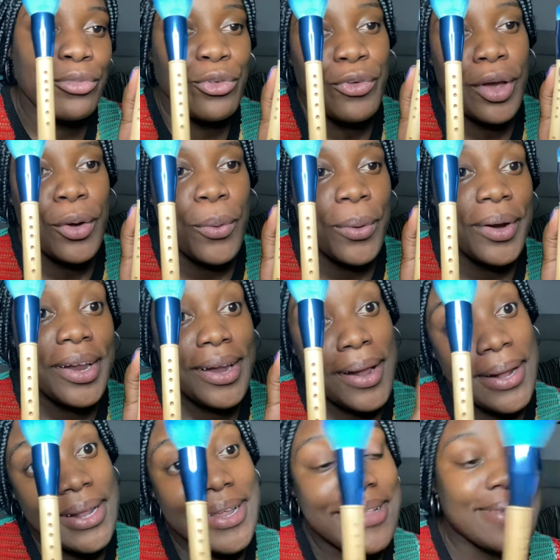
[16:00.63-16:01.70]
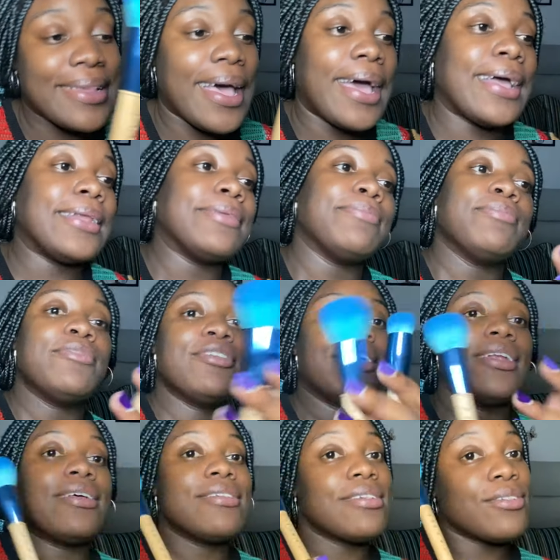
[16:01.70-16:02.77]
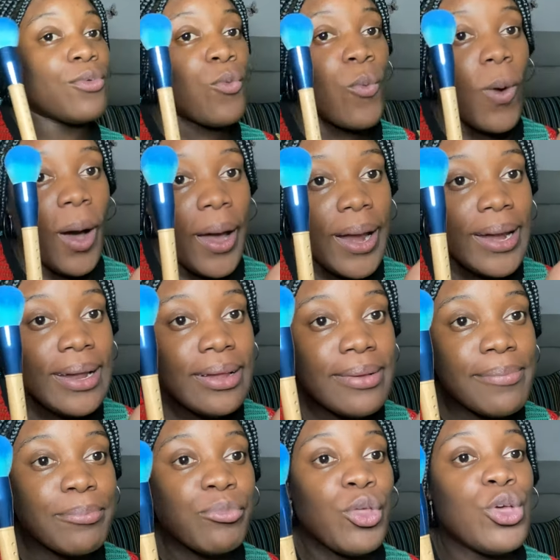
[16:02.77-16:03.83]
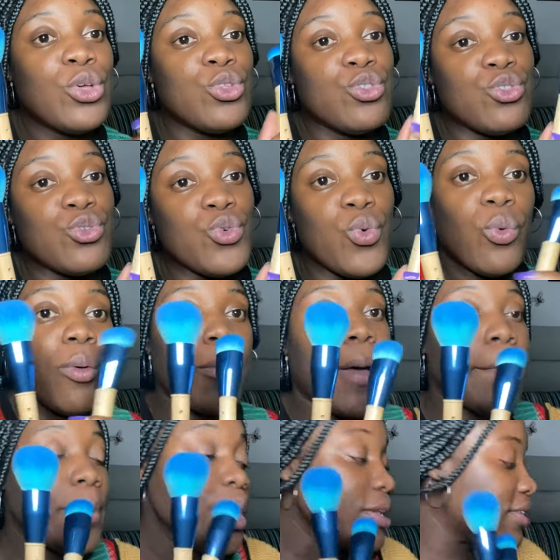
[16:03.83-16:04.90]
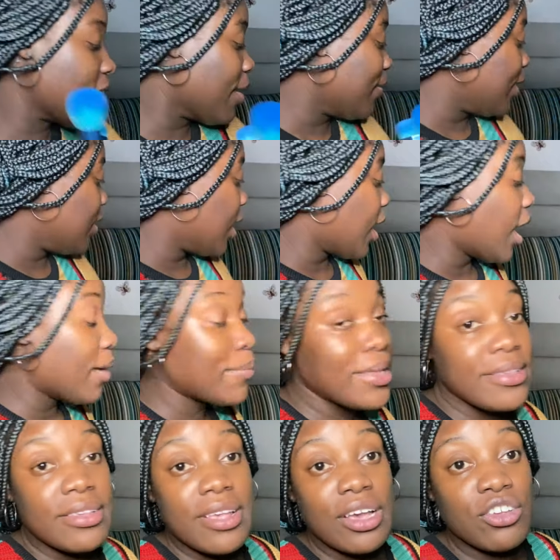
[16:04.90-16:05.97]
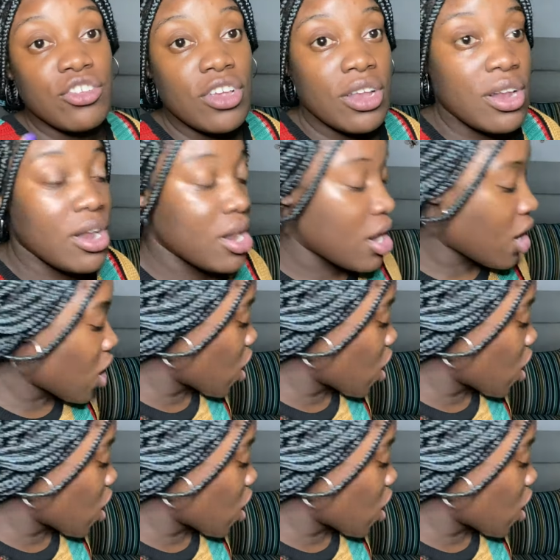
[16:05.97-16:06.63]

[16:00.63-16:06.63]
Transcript: recorded on this side. So this is one, two. Remember, tell me in the comment section